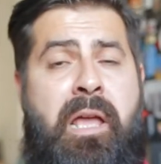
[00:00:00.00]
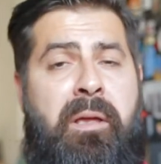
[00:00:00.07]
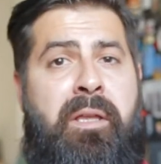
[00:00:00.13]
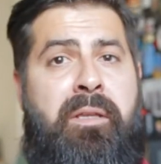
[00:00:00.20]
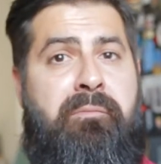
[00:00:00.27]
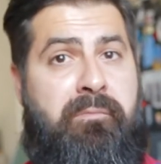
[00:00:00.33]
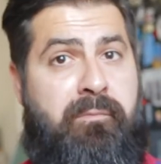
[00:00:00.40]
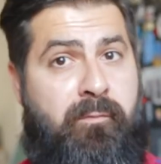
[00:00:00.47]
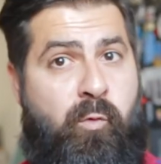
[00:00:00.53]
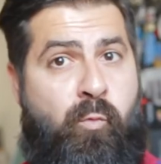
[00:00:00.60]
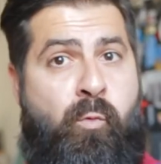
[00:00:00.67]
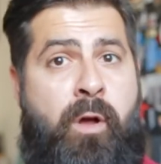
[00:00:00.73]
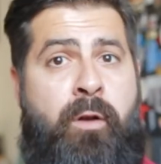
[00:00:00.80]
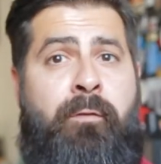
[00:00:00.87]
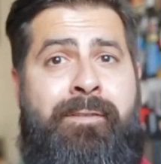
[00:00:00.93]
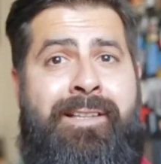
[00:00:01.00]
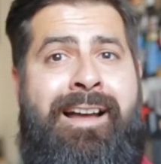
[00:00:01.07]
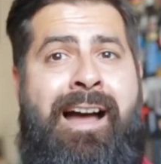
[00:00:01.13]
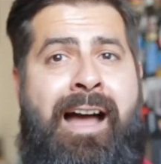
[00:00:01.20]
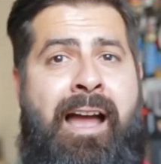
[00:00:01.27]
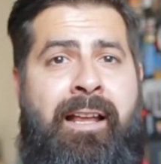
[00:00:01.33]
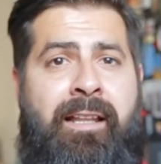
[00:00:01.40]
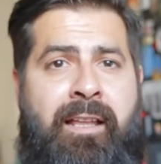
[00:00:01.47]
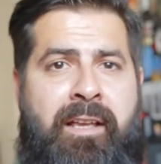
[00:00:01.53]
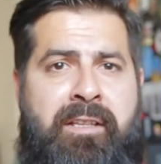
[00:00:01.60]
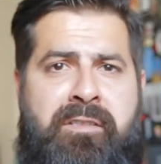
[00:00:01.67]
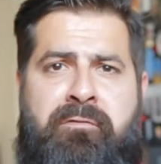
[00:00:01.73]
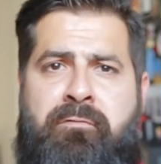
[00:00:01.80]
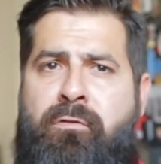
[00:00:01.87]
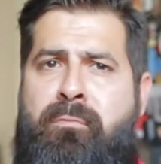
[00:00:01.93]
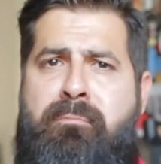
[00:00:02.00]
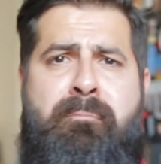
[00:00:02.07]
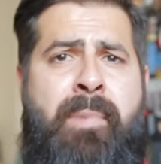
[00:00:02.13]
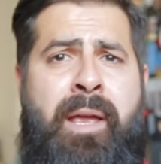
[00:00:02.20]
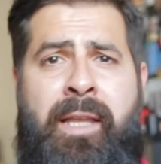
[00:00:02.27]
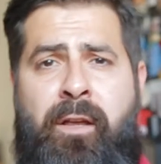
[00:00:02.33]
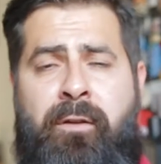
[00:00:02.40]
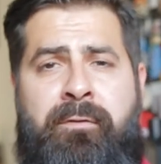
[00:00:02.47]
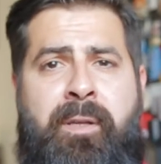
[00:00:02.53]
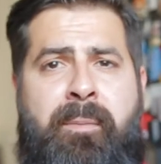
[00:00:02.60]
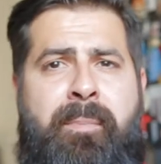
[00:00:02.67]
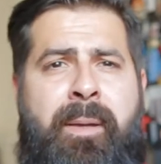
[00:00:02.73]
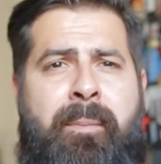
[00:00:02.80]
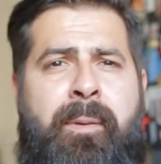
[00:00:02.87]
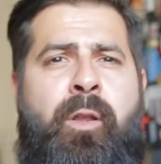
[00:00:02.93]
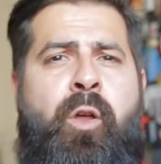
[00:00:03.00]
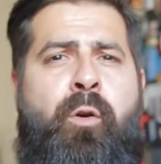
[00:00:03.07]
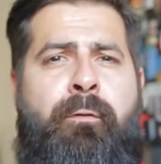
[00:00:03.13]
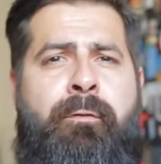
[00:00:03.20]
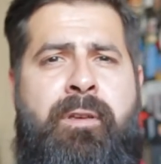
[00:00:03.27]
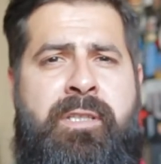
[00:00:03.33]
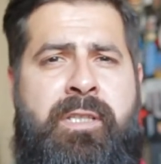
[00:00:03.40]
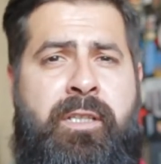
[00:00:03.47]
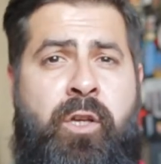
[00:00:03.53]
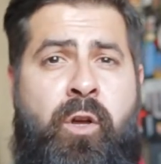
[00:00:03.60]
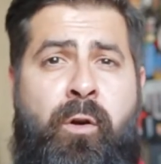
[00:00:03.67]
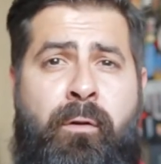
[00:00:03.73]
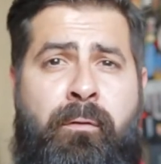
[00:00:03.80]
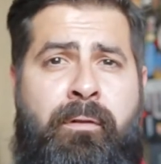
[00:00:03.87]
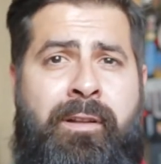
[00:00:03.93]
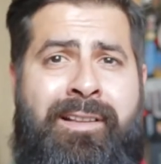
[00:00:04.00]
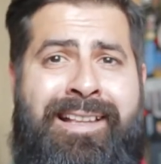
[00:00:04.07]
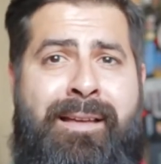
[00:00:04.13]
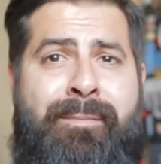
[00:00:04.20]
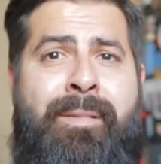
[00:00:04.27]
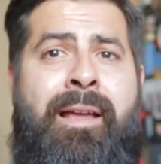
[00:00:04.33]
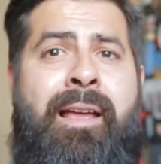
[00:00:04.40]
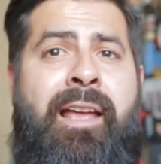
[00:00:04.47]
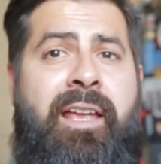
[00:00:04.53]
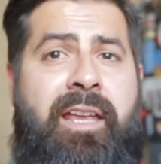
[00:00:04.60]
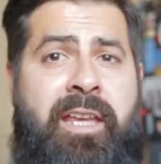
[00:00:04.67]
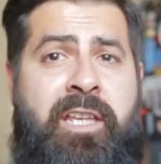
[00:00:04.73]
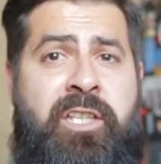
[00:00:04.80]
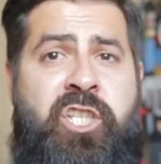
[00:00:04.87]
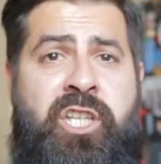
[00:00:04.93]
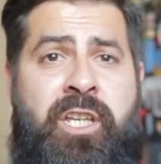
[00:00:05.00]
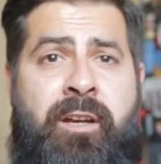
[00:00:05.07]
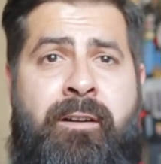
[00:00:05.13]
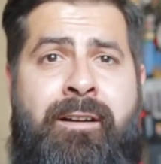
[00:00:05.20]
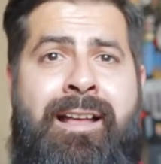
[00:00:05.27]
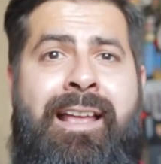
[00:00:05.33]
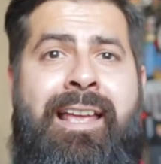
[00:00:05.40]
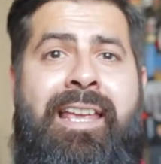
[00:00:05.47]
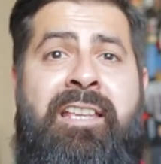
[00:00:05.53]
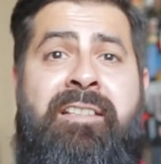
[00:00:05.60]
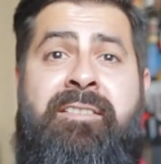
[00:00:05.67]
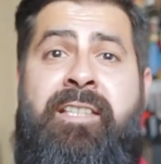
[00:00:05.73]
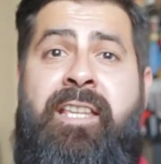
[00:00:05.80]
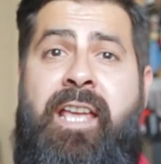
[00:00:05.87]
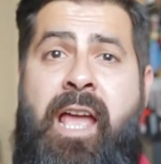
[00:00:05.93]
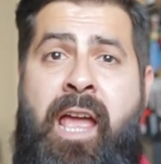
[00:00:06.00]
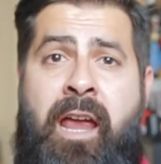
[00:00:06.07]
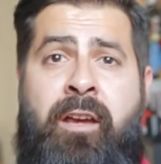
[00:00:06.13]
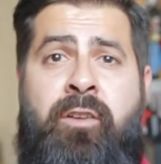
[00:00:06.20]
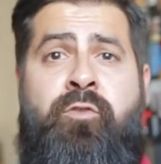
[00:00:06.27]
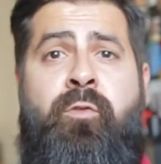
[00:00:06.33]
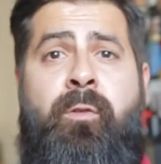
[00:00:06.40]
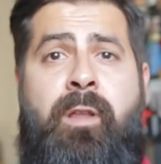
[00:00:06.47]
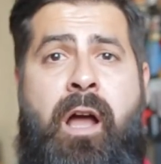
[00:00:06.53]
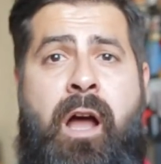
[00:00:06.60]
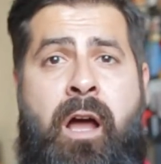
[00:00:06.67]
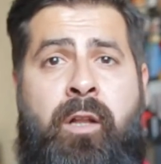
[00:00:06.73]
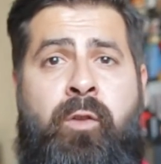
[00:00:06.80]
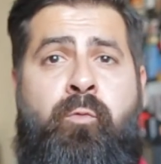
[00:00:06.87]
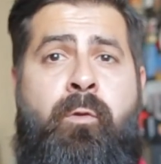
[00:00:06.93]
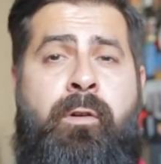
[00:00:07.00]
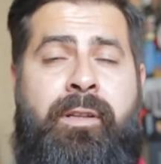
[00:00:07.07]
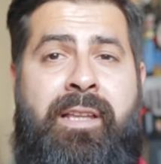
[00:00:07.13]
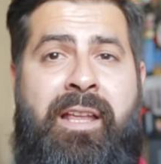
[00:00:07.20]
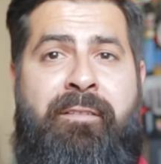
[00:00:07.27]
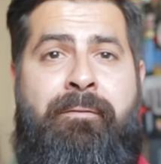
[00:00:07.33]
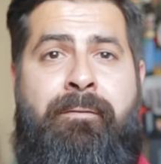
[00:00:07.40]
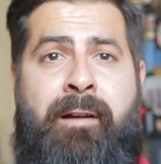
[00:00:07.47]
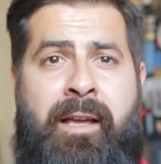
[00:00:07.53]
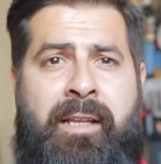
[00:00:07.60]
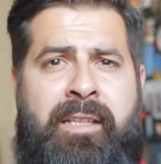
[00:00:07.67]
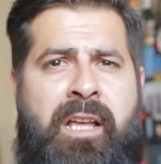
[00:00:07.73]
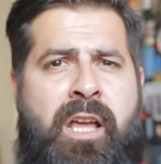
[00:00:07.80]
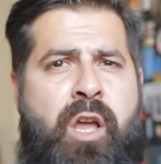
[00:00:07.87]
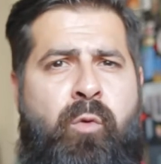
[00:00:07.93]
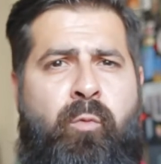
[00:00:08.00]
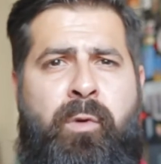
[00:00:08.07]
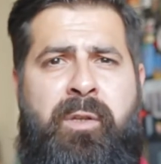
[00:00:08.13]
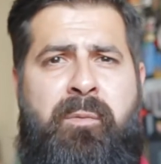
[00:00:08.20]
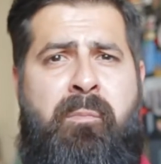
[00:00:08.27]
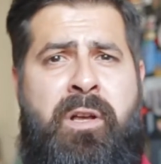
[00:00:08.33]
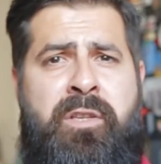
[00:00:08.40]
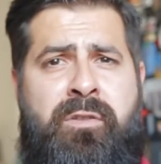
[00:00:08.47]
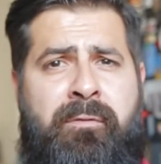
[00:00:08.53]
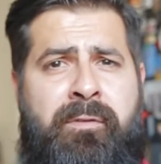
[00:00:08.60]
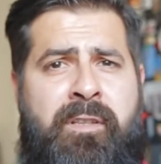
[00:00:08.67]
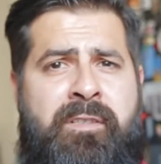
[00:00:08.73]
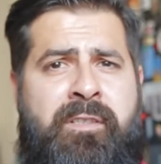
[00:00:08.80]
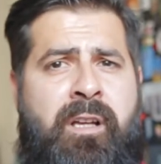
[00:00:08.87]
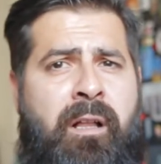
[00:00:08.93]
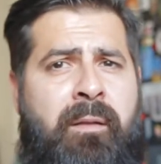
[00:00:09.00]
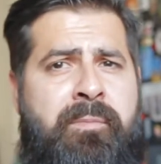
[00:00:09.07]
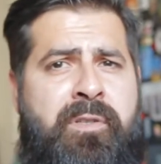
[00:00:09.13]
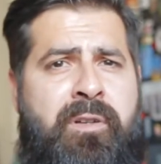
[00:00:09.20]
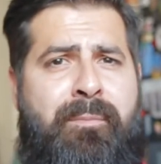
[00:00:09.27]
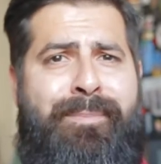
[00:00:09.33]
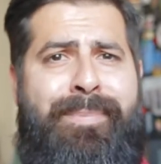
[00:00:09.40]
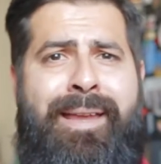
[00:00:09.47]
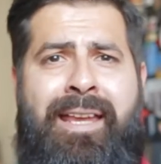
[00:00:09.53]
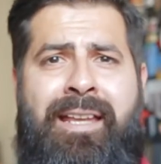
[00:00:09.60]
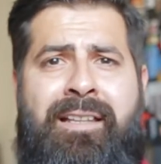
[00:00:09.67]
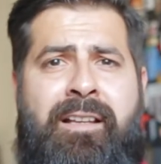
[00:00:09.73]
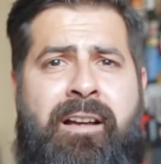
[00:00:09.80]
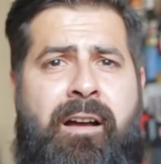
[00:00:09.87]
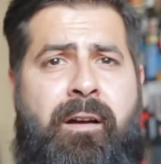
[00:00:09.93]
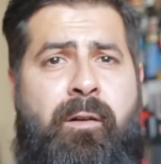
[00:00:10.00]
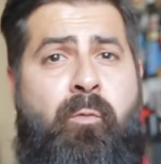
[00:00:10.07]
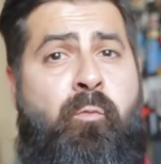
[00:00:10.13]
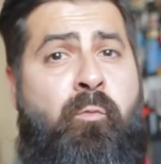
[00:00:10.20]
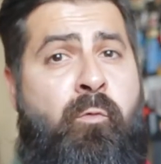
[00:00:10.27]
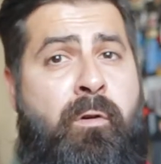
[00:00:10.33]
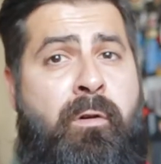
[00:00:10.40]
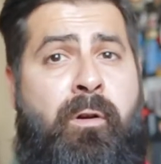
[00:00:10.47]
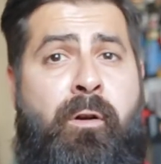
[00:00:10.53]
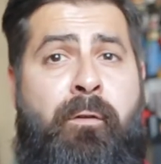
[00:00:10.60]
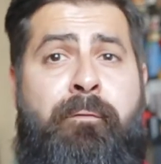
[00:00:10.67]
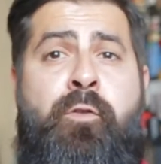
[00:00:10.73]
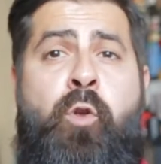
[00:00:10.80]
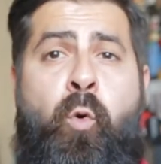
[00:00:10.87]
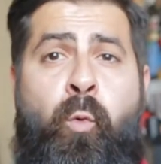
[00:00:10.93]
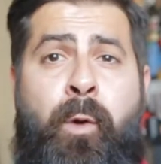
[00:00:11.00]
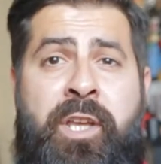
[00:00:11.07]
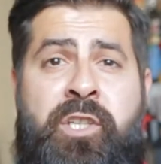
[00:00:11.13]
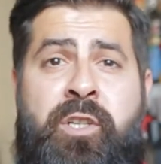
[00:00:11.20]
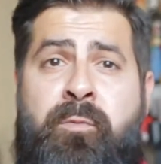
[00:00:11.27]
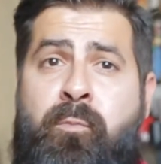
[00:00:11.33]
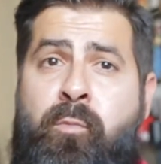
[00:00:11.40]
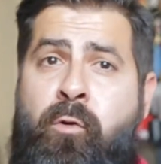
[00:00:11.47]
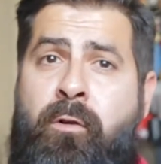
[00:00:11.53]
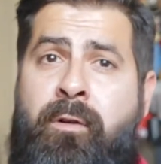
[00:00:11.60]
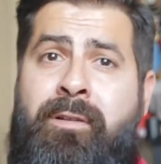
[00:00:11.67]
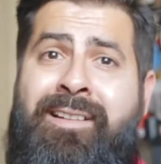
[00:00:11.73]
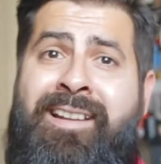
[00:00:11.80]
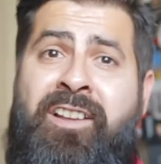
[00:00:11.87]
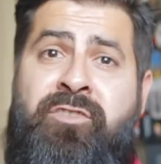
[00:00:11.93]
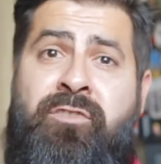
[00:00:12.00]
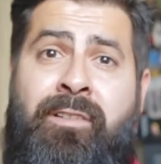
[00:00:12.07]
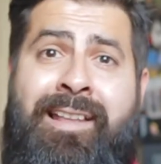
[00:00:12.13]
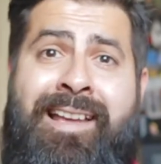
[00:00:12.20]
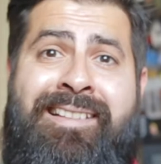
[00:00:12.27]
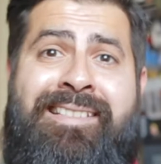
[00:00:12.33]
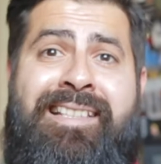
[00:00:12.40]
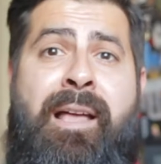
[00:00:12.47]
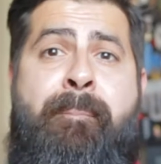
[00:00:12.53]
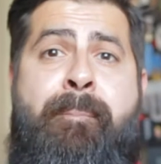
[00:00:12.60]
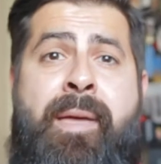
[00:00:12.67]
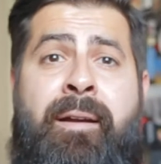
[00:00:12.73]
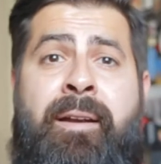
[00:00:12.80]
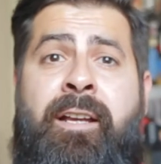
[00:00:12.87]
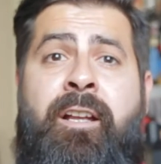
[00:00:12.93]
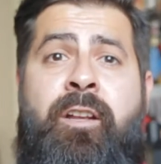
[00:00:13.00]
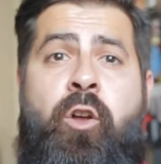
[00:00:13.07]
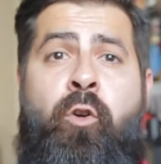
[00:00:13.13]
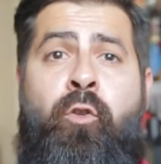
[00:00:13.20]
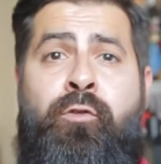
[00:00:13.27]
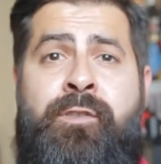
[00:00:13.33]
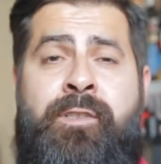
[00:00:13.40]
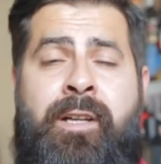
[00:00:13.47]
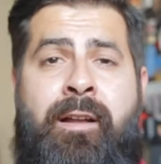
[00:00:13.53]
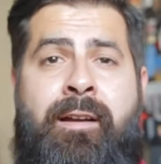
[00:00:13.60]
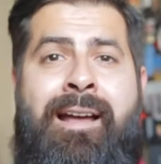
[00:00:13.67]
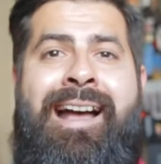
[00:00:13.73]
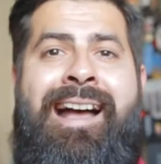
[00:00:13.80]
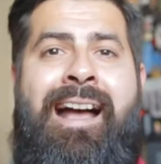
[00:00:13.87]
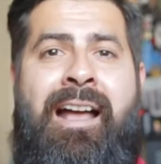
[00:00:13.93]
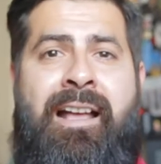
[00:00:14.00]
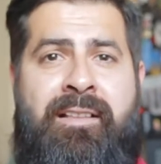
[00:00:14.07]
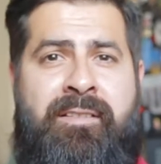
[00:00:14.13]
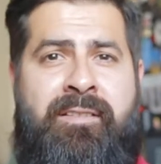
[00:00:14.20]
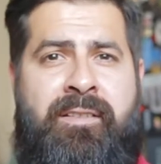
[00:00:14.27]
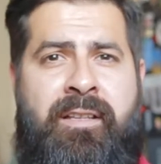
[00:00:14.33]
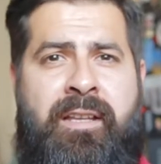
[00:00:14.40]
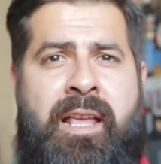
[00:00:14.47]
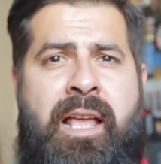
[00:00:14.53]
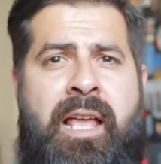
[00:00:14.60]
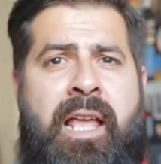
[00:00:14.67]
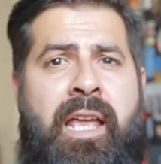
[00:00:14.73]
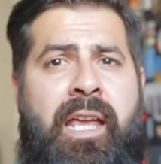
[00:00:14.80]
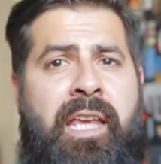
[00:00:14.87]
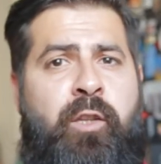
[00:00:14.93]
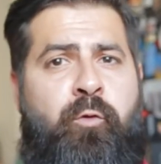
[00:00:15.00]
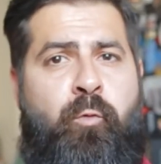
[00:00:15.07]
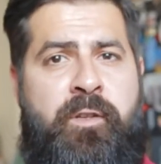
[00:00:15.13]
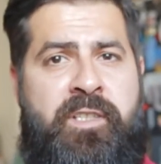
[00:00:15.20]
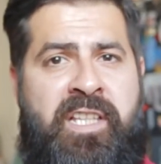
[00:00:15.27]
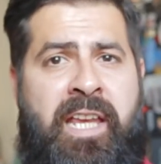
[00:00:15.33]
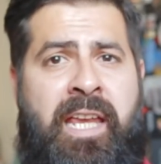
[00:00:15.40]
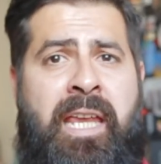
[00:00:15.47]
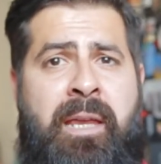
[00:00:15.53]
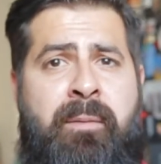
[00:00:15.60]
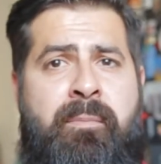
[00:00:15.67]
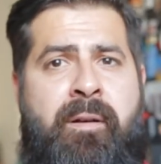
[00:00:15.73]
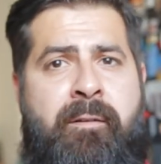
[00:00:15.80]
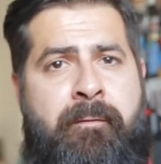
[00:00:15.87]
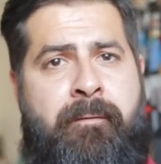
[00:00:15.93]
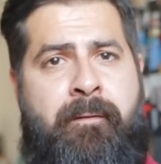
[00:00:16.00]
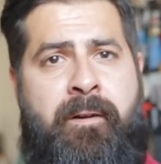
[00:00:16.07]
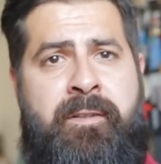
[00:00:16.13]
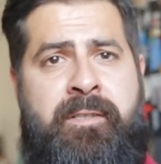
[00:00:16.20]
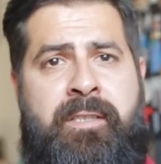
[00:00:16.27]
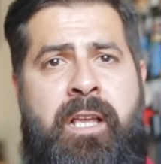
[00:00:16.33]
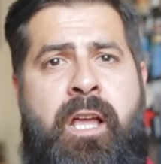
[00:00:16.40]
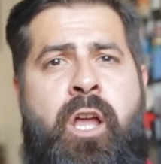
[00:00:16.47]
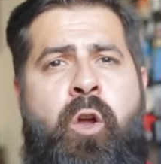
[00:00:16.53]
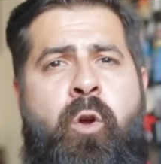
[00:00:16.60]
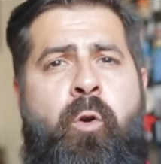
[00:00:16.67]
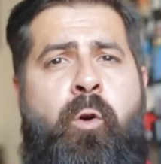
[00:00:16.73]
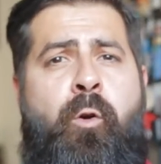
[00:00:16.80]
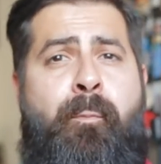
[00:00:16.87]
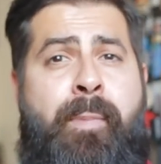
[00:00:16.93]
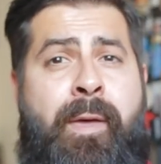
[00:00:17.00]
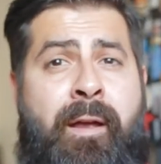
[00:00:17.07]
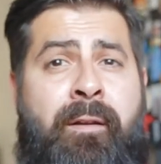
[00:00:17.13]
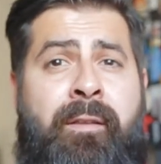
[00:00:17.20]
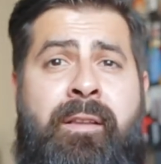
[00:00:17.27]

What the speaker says: and one of the highlights for many of the people who visit Hoover Dam each year is the actual artwork they find, with much of the sculpture being the work of Norwegian-born naturalized American Oscar Hansen. It was him first who compared